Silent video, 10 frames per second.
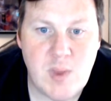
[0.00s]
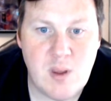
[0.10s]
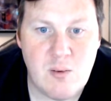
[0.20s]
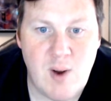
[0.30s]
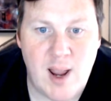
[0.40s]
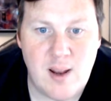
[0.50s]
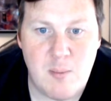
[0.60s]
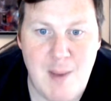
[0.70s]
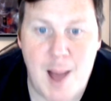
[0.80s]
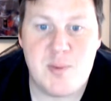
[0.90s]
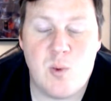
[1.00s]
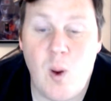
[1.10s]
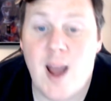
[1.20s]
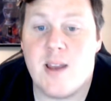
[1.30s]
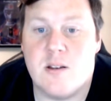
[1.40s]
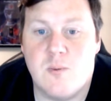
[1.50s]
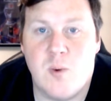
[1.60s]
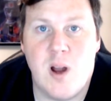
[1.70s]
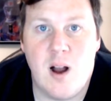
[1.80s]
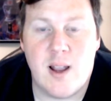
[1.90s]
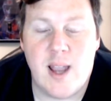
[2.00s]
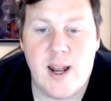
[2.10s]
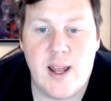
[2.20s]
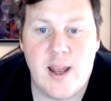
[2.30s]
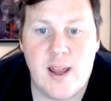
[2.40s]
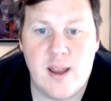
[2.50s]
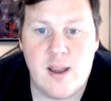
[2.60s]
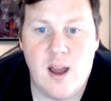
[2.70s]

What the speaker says: Right, maps wise, we are getting